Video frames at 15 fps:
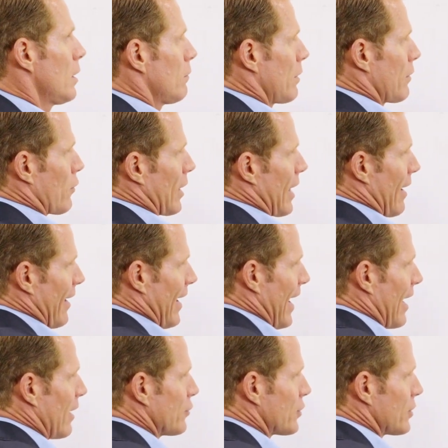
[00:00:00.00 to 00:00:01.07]
We've got our
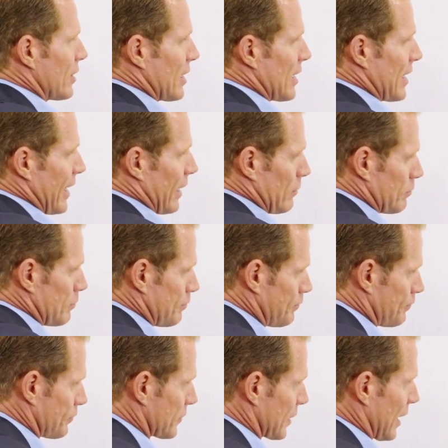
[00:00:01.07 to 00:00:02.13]
house here,
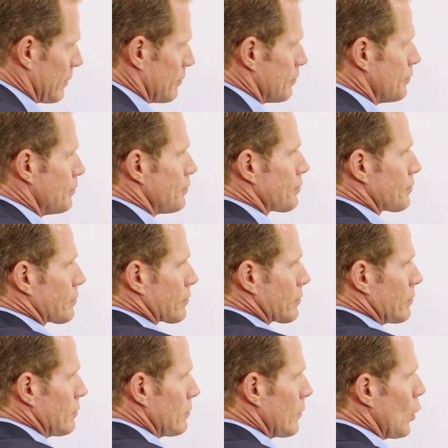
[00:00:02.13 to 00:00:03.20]
okay?
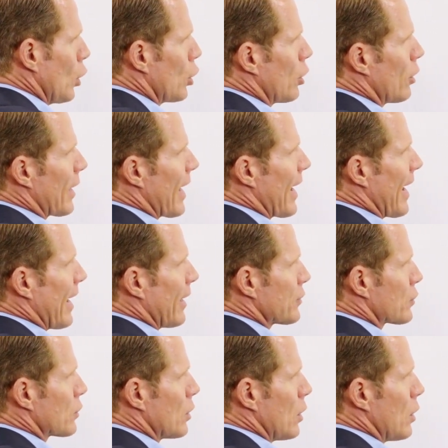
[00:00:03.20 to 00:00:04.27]
And on our
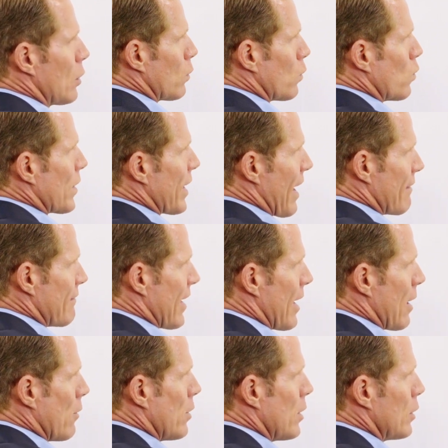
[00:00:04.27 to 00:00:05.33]
house, we have
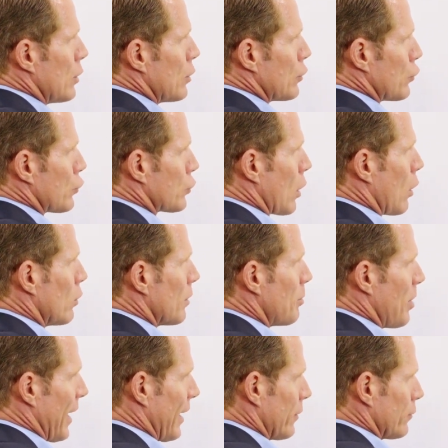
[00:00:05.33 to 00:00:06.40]
our
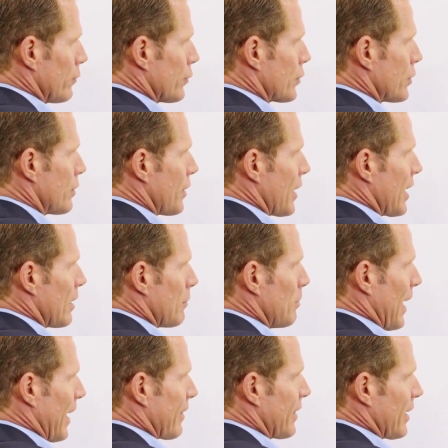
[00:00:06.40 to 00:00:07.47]
solar panels. They're the
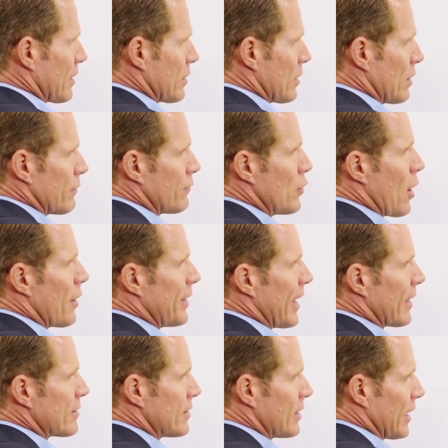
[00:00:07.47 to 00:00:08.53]
black things that you've no
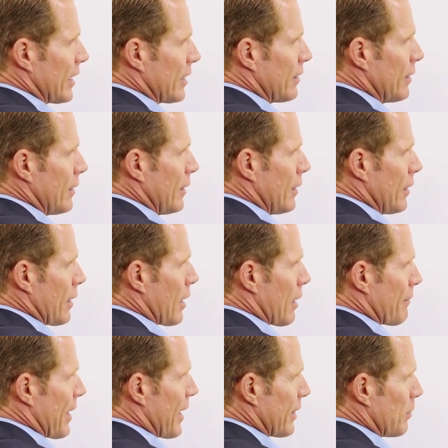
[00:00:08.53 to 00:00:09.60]
doubt seen
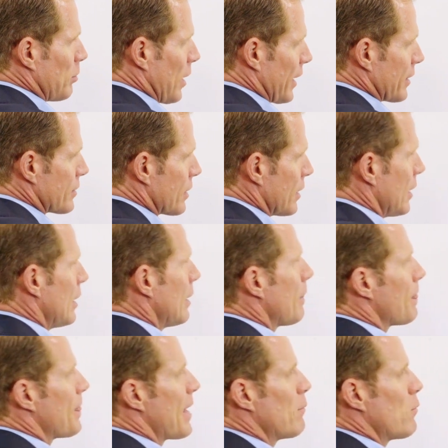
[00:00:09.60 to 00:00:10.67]
around the place.
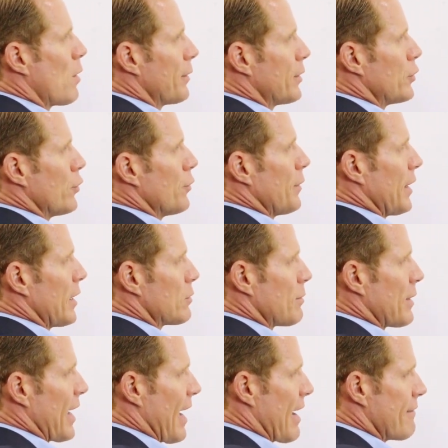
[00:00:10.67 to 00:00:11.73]
Then what we do is
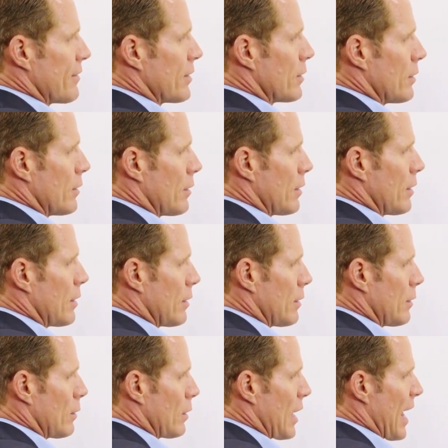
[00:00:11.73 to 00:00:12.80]
we have it,
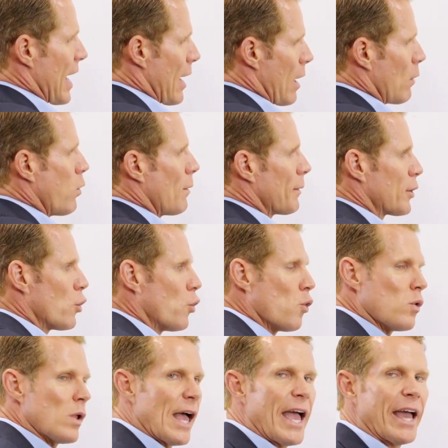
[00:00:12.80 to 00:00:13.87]
what we
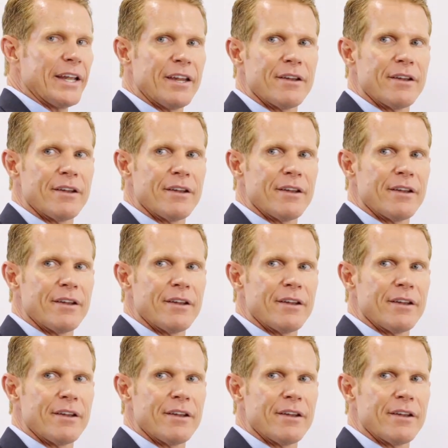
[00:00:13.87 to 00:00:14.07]
call an